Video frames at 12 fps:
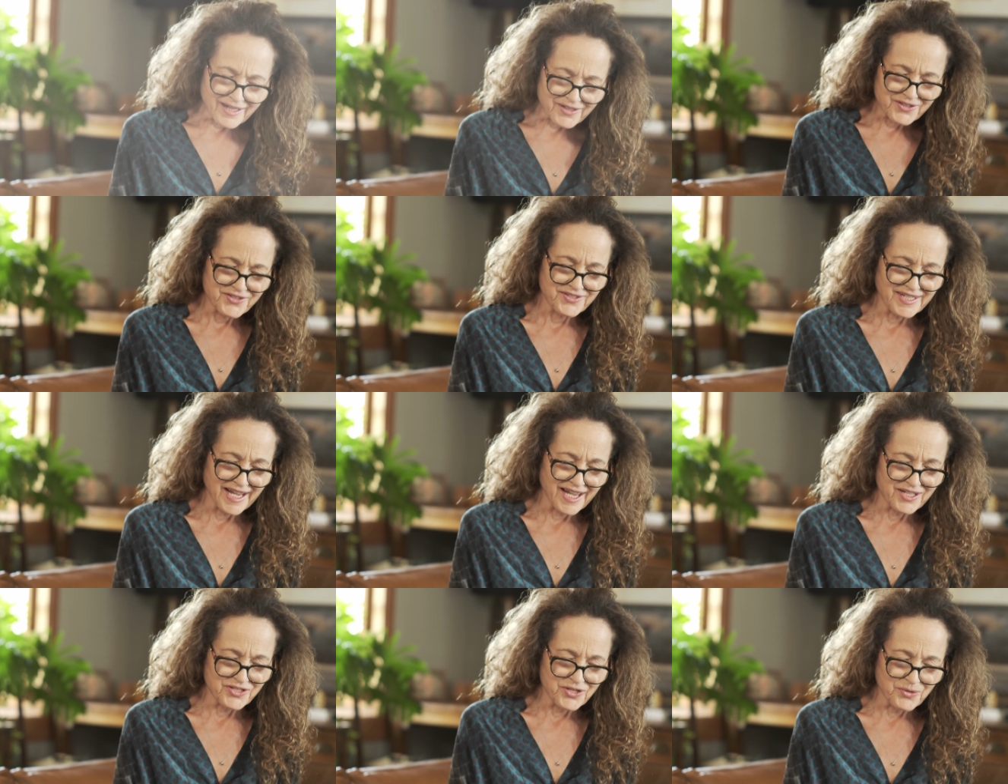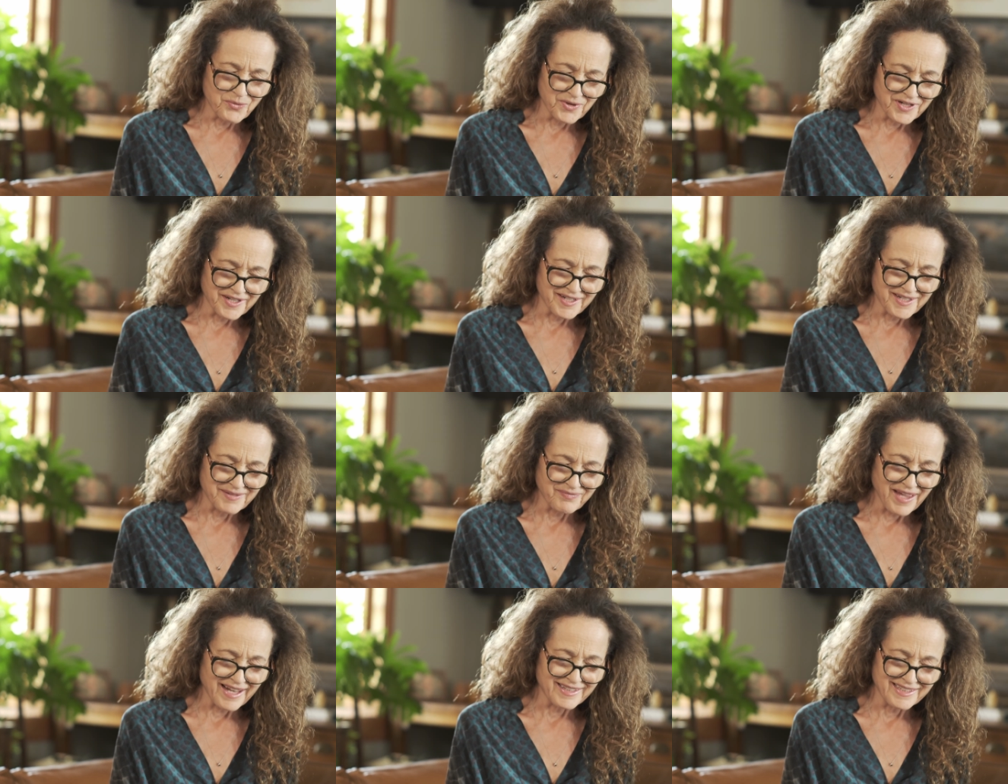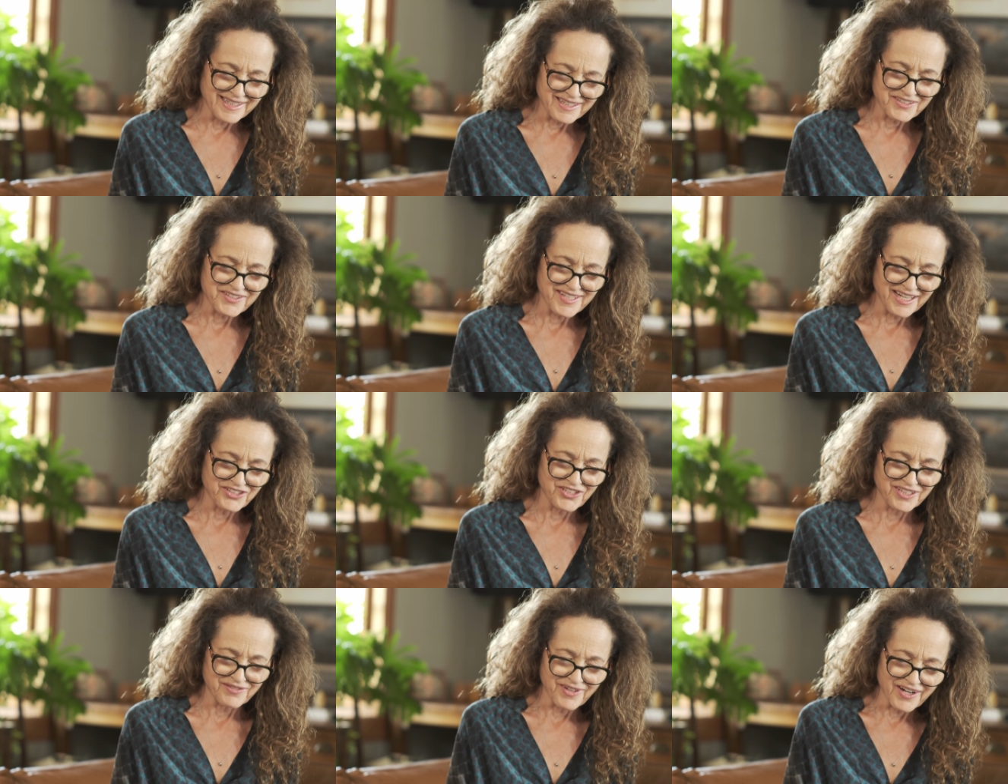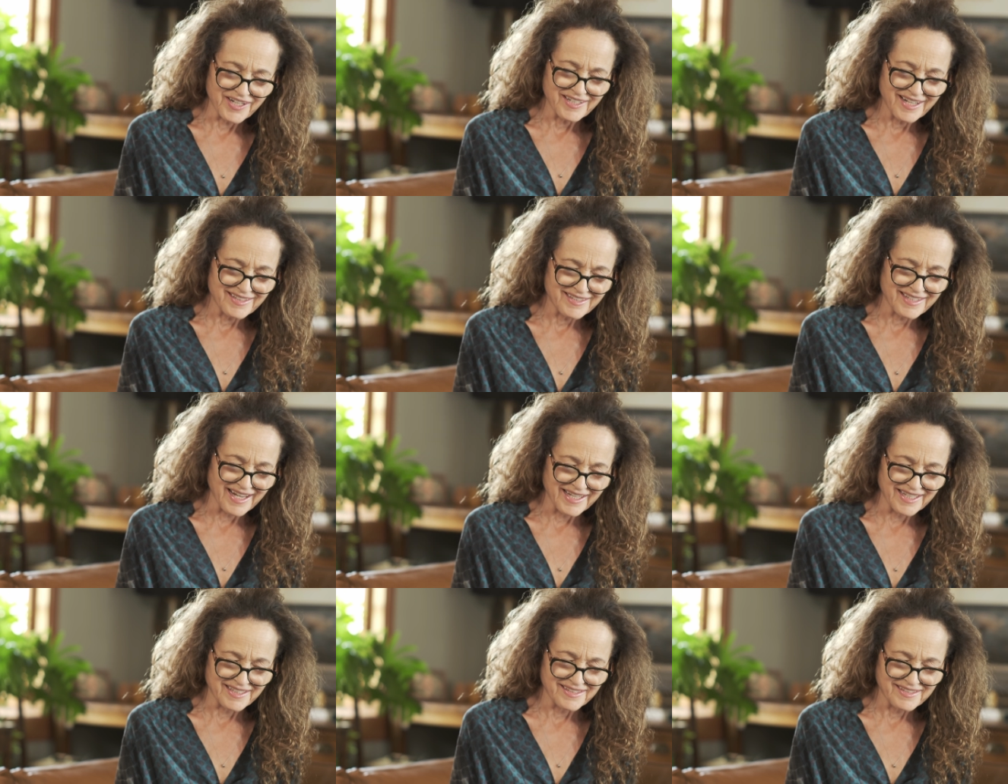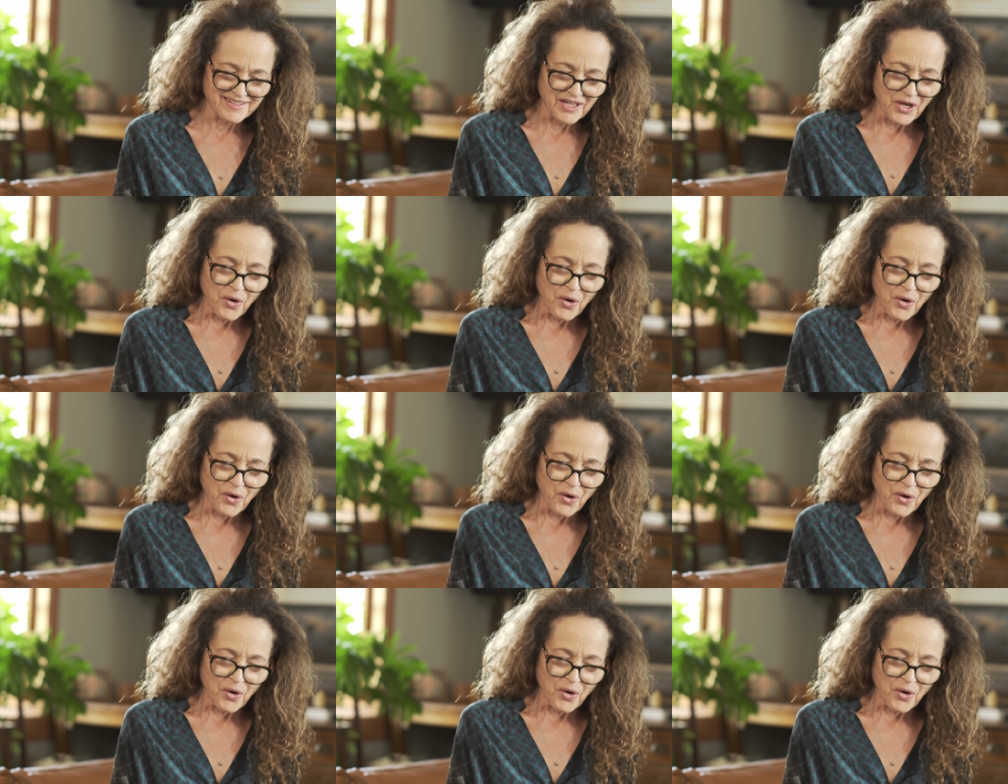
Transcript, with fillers: understand you work at an intersection of art and science